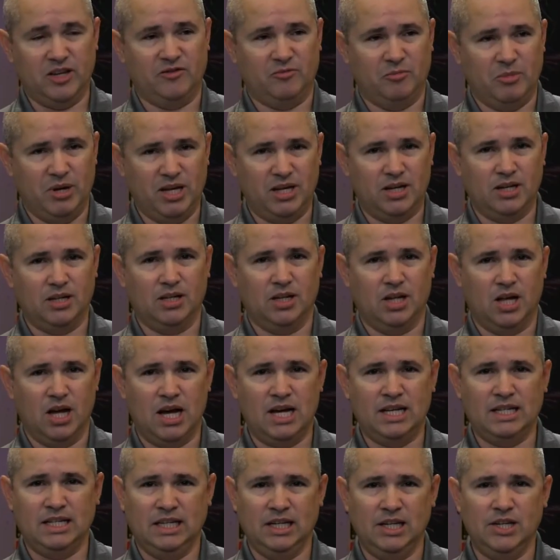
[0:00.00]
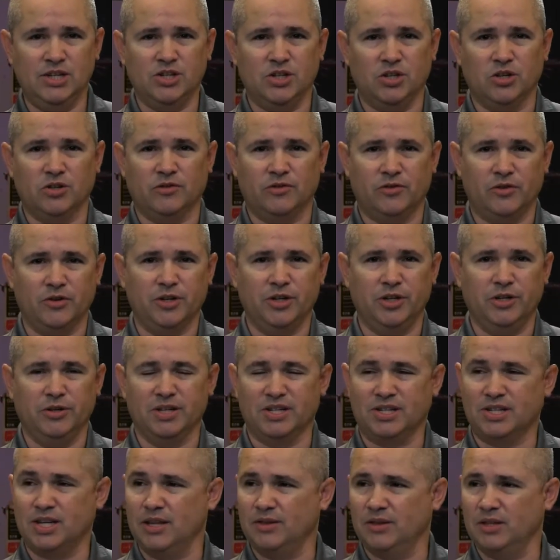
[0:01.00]
made it a lot easier for you to
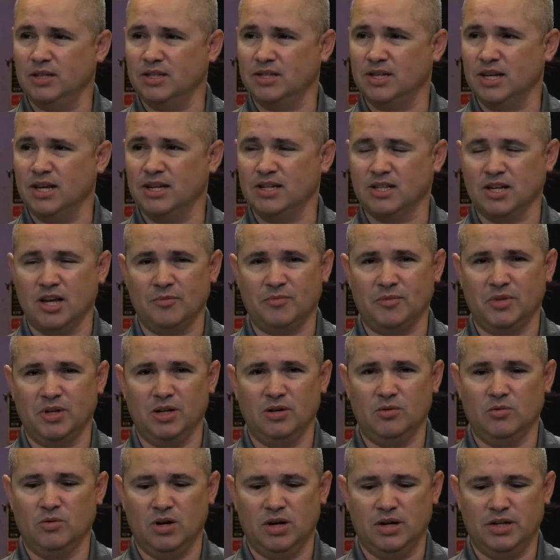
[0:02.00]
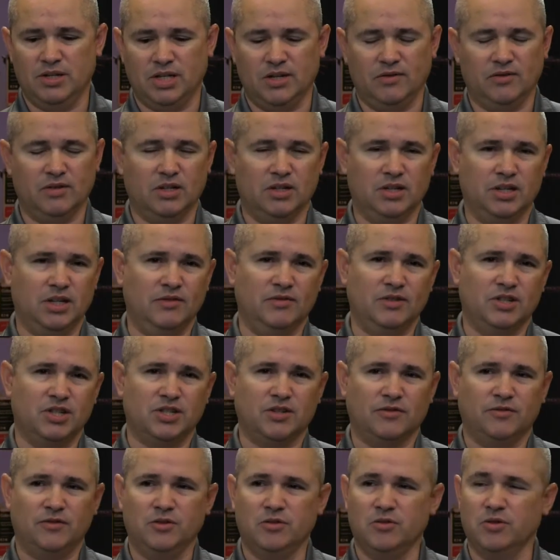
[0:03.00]
set these things up than it was even
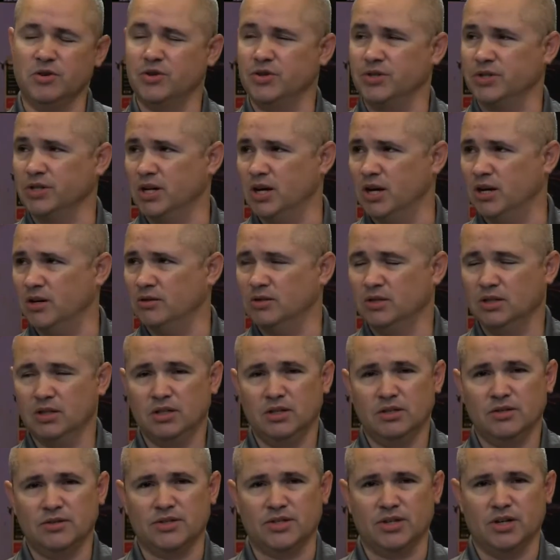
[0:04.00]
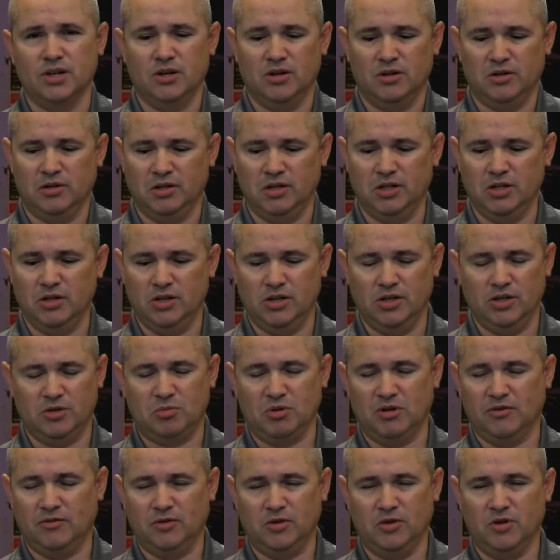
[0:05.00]
just a few years ago. Yeah. So it used
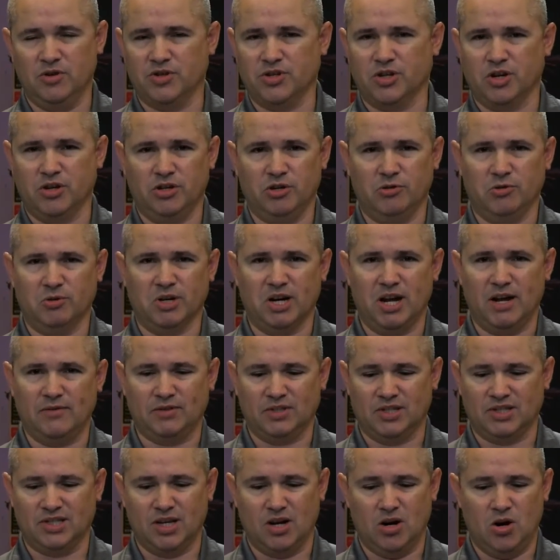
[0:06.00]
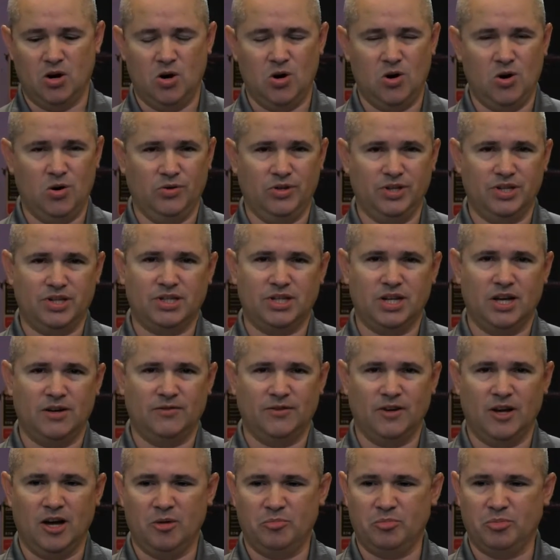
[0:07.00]
to be a few years ago you were going to have to set all this
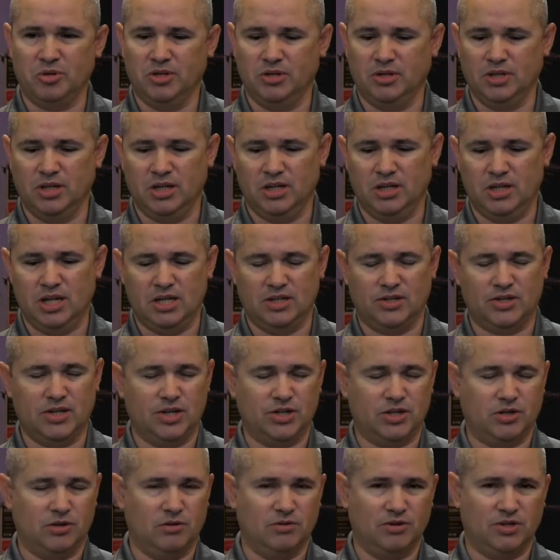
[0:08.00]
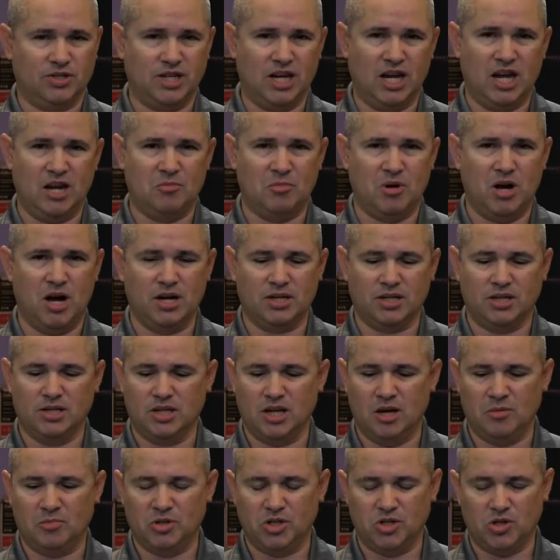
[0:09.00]
stuff up and set your own sandboxes
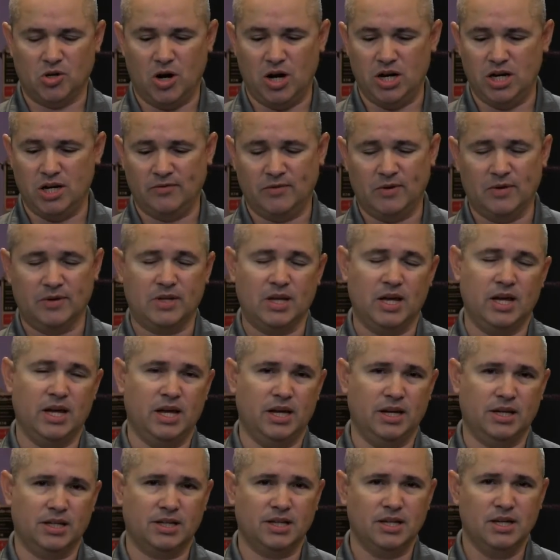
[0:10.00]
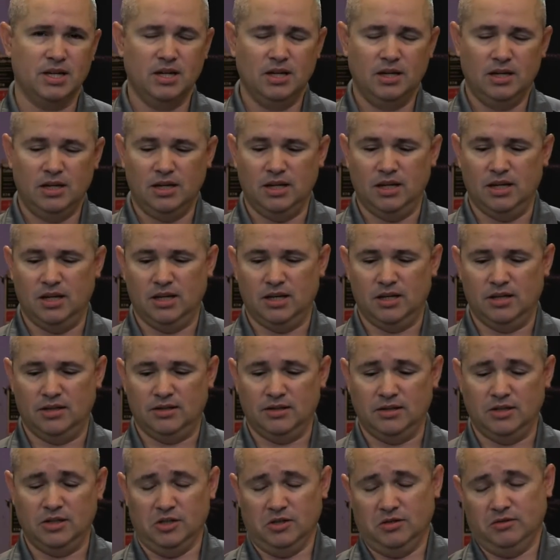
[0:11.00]
up and try different things. And
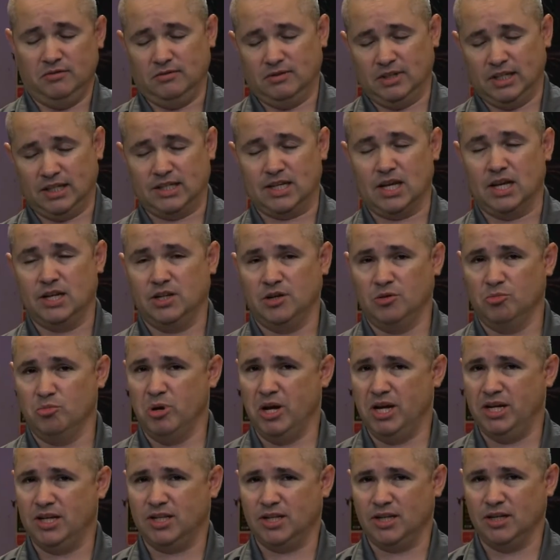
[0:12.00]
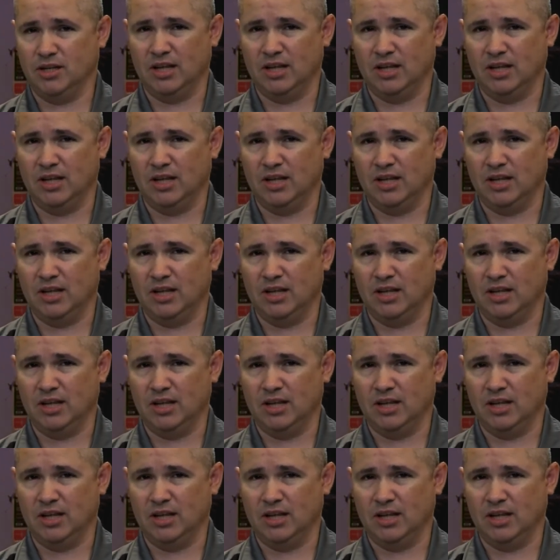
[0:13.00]
like I said, you may still